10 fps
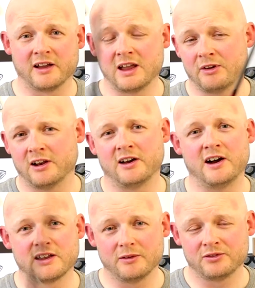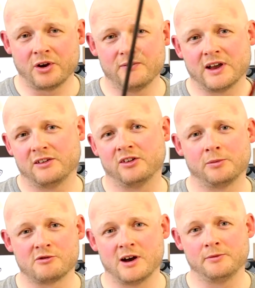Give it a like. Don't forget to
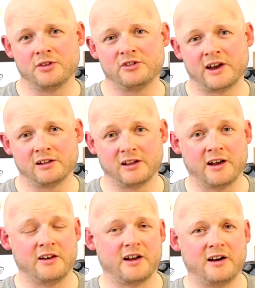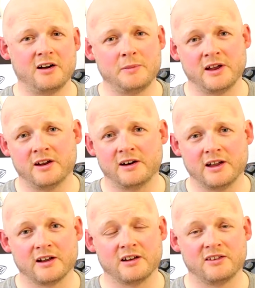subscribe to the channel. And IB and I
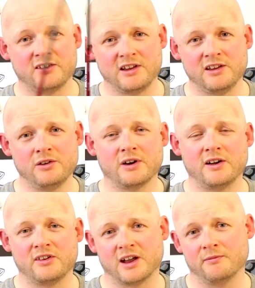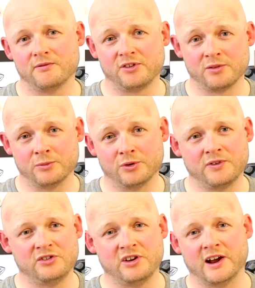are going to see you guys again for some more
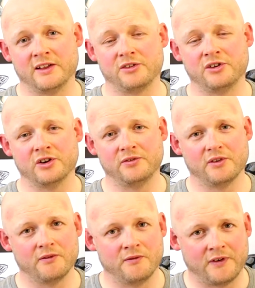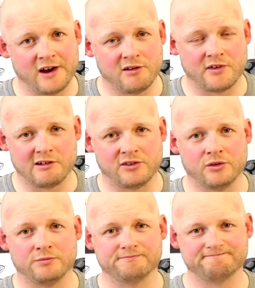fishing and stuff very, very
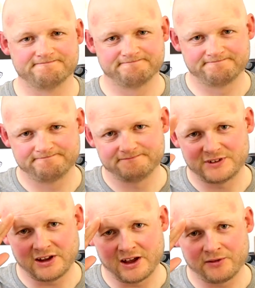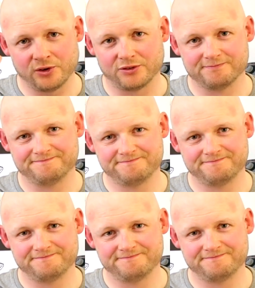soon. Take care, folks.